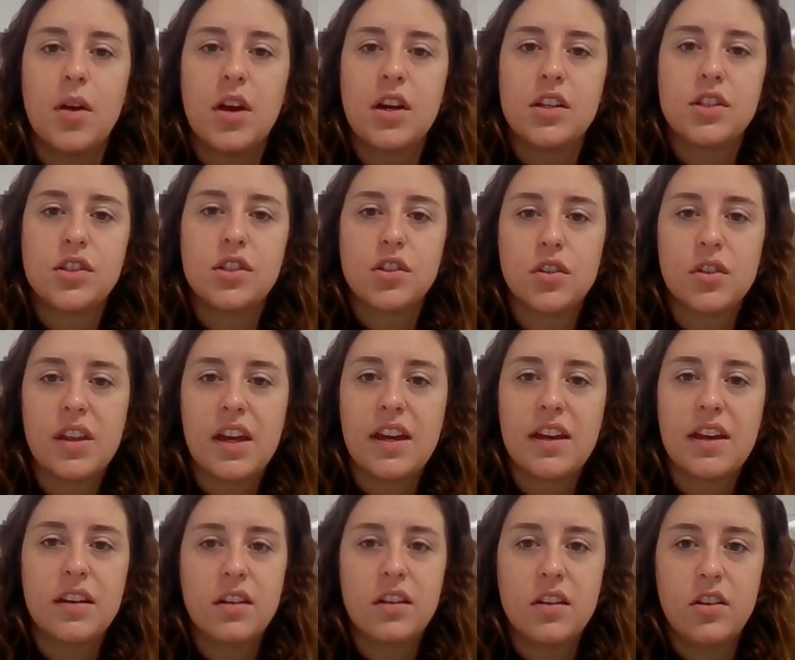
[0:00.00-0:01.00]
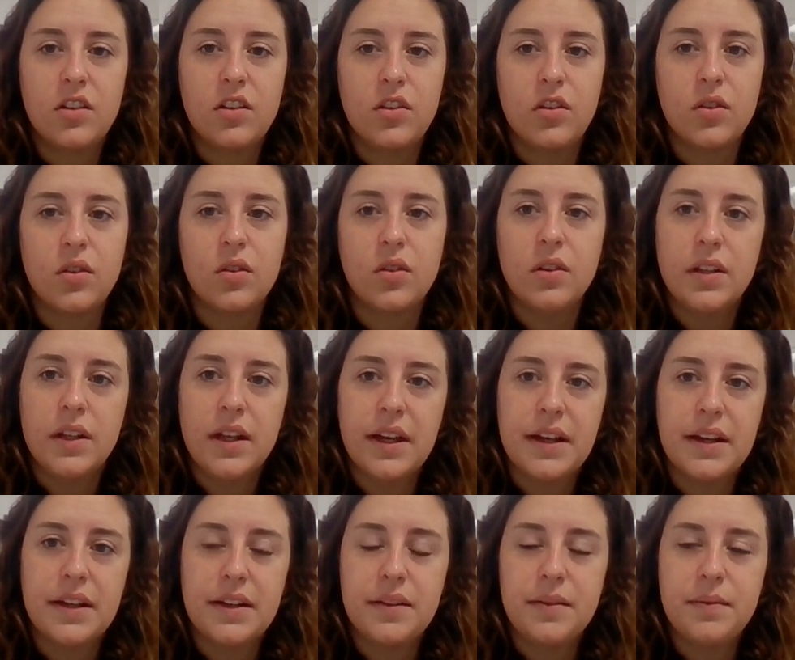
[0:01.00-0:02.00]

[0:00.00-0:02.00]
not sure that you'll